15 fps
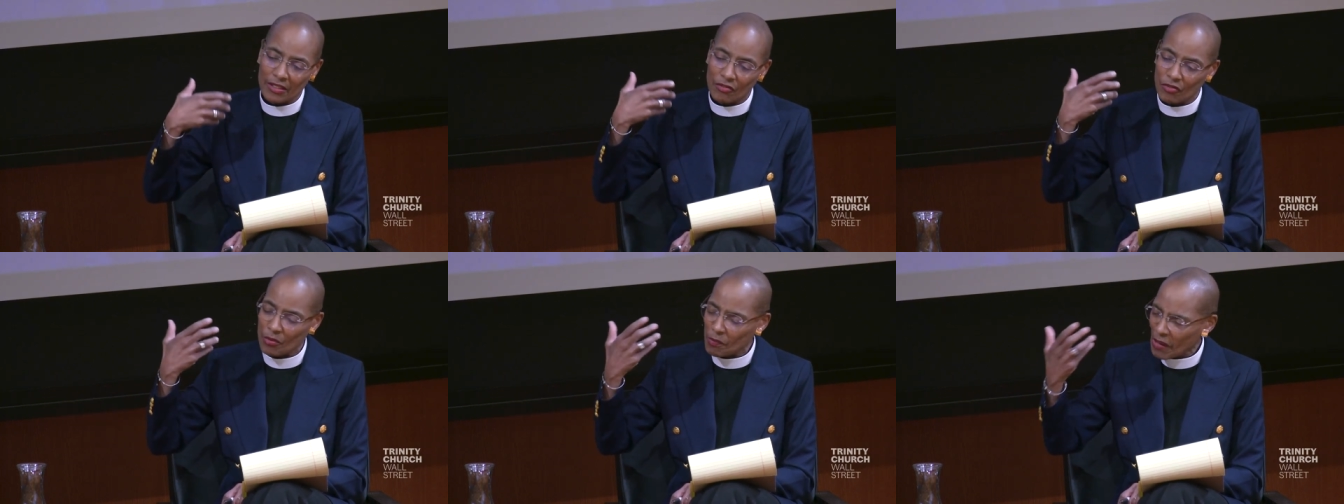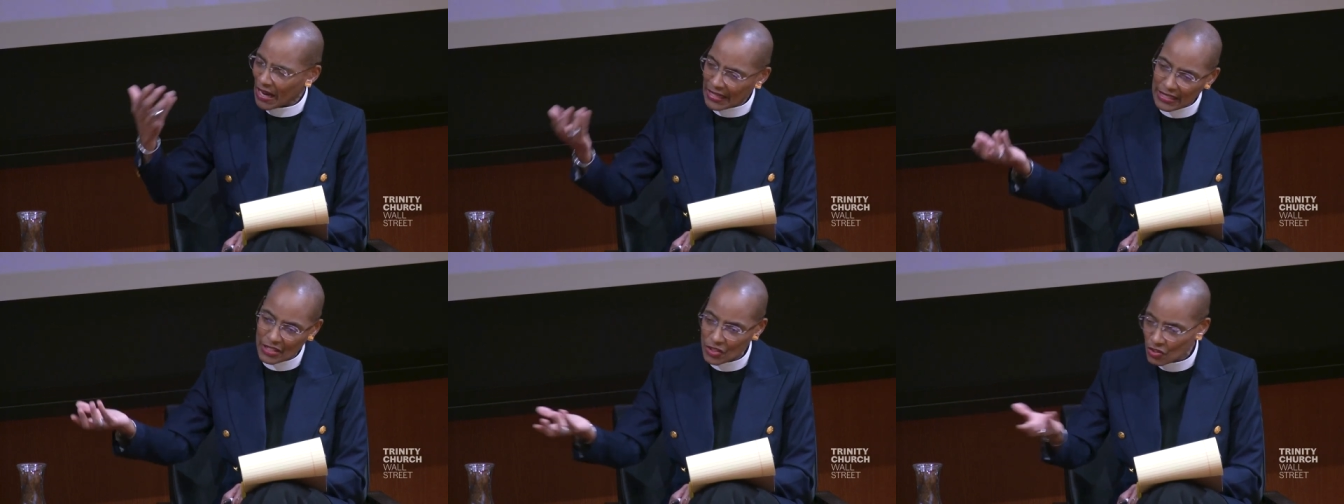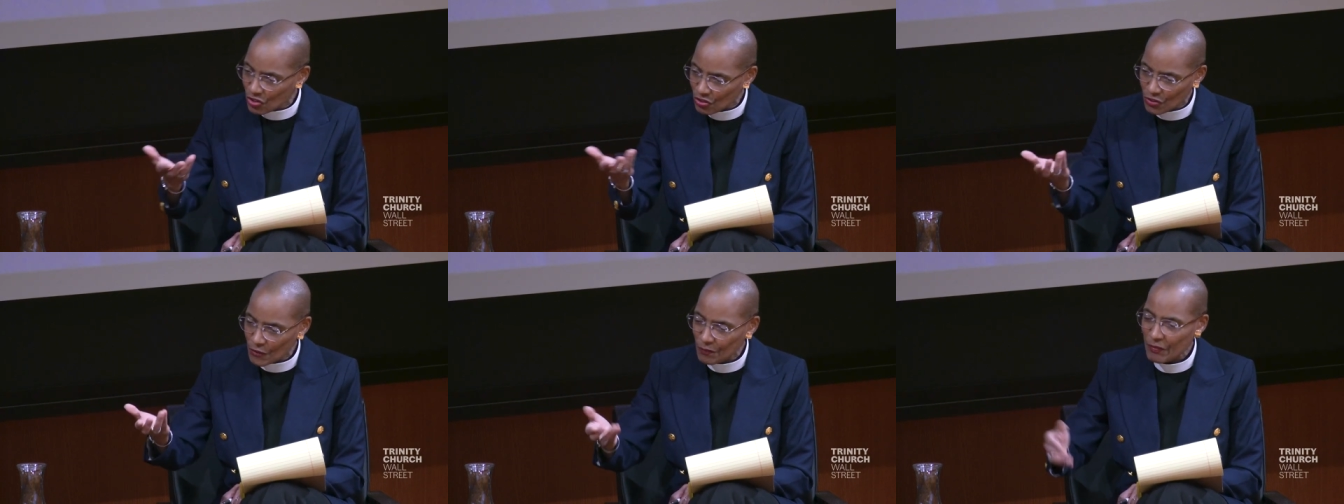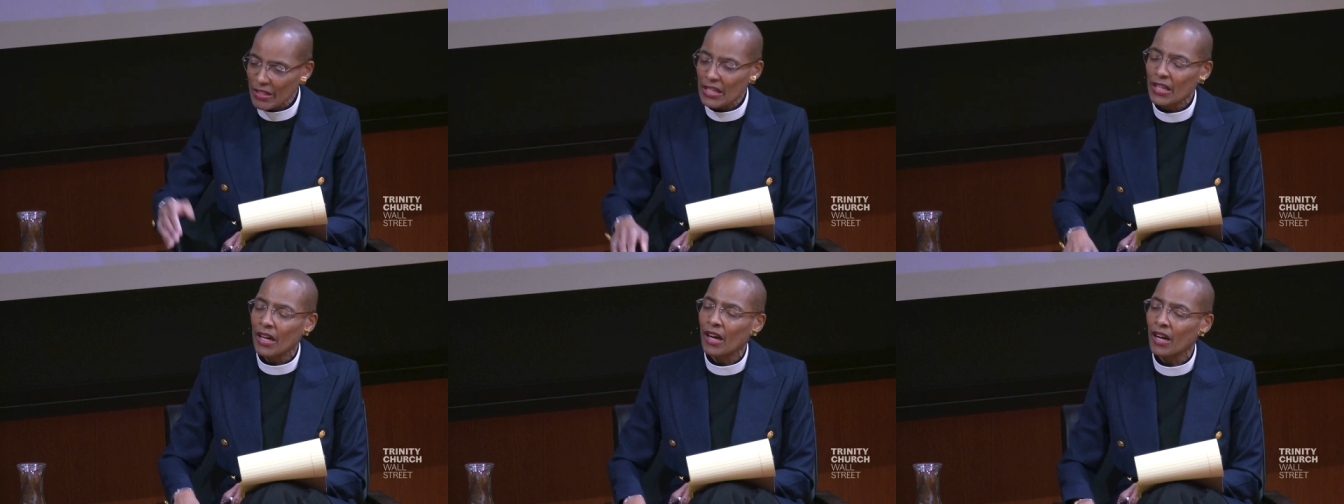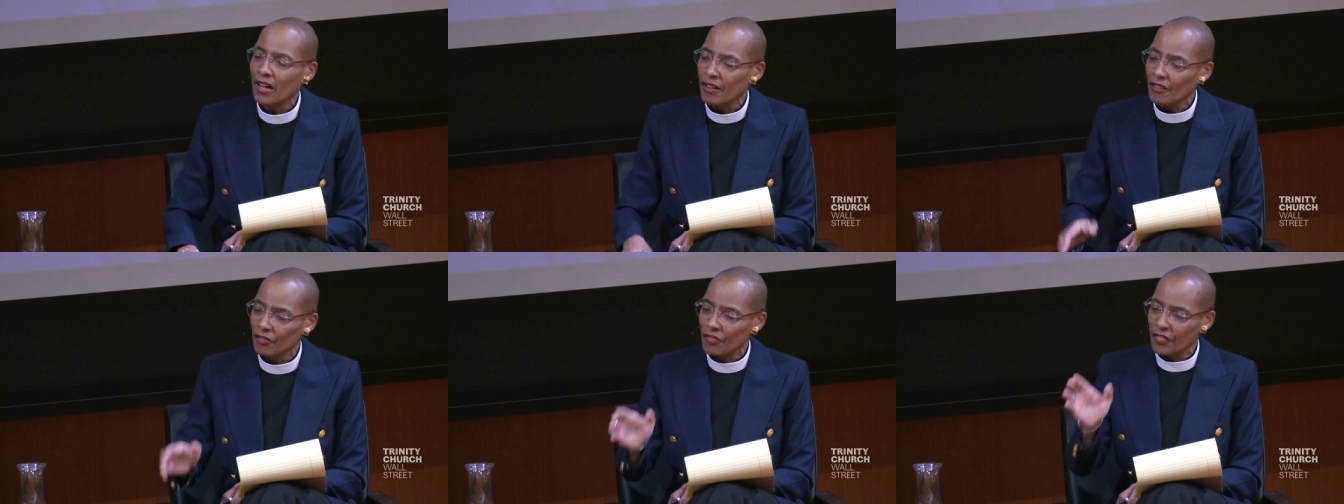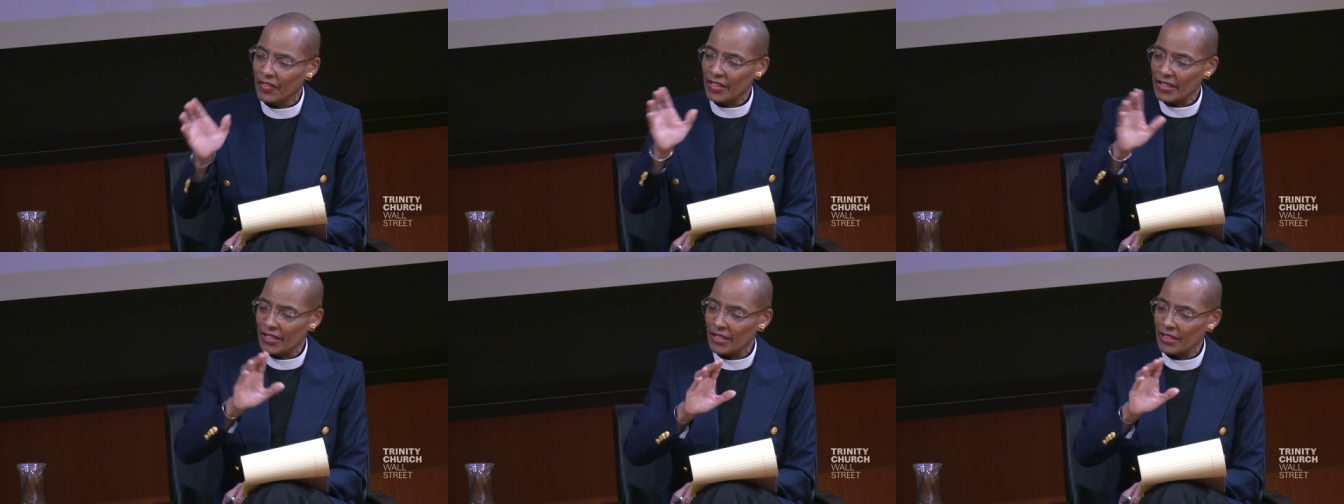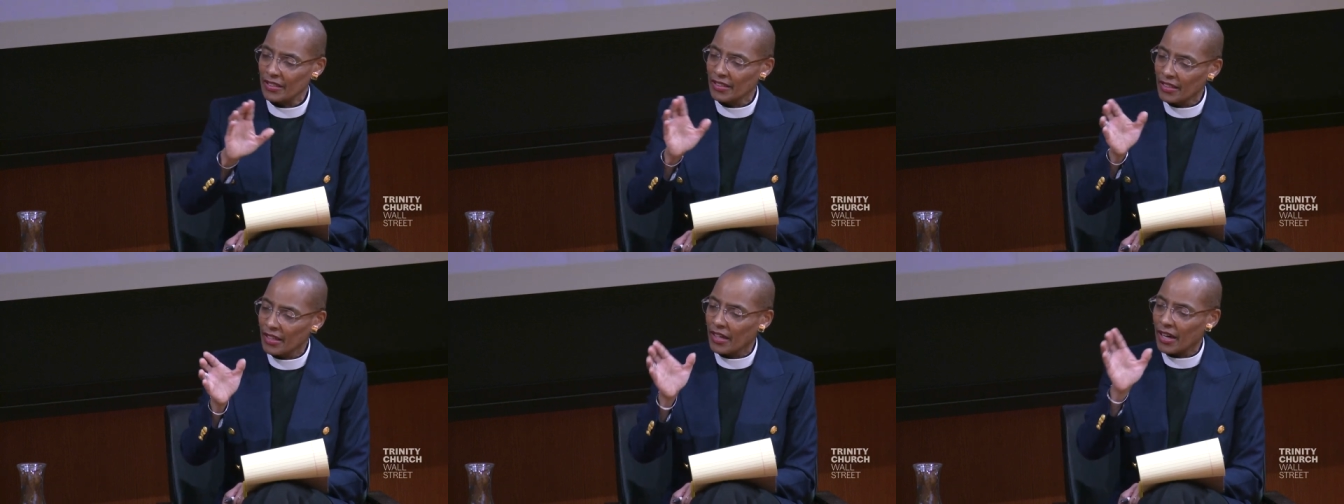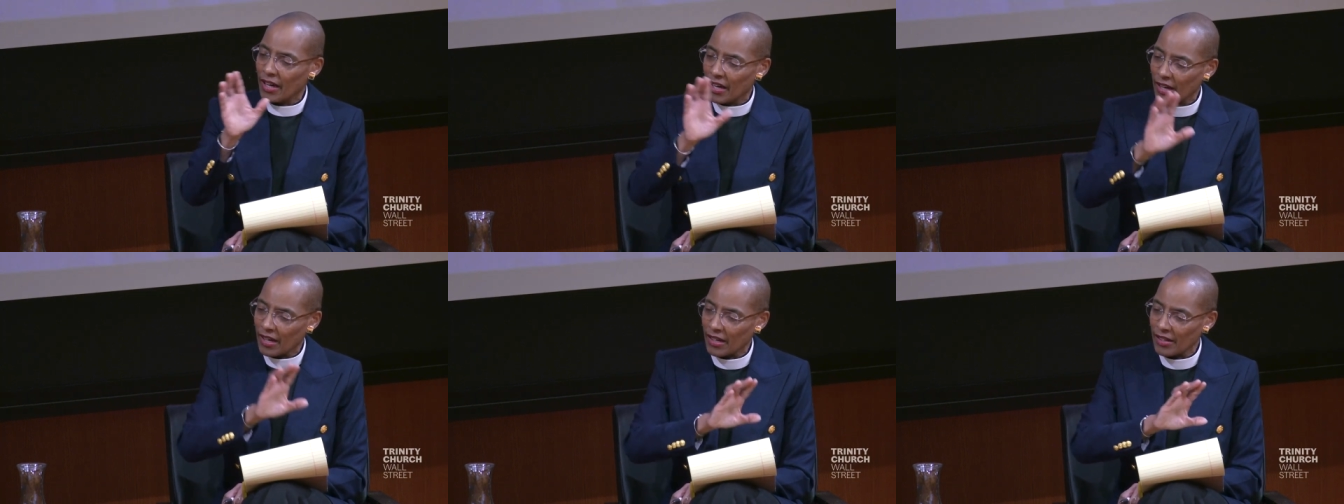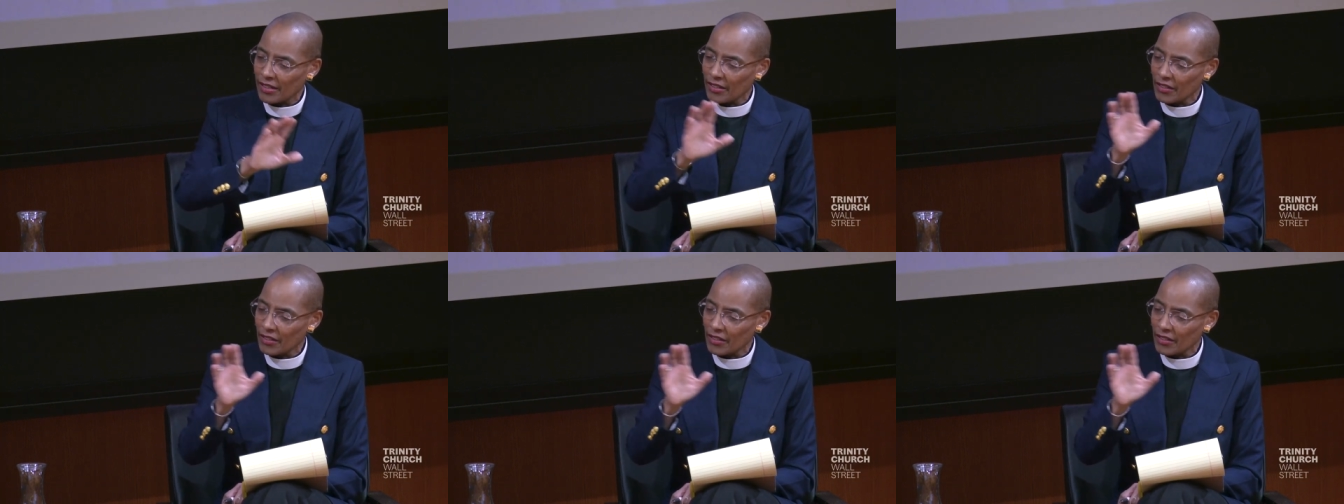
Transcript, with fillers: It reminded you of the uh,